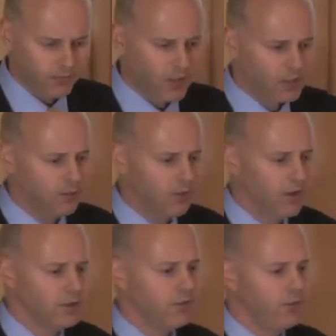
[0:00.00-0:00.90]
So for
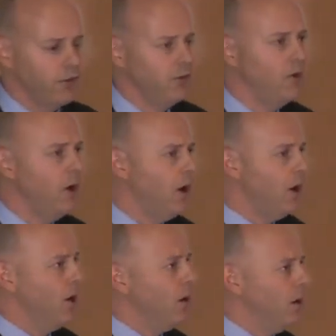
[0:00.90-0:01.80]
those of you who
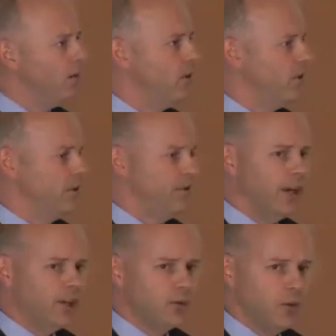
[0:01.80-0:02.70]
are involved in
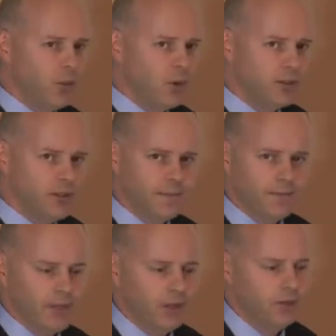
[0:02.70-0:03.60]
financial reporting,
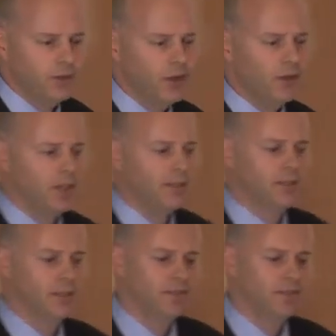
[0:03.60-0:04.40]
you'll know that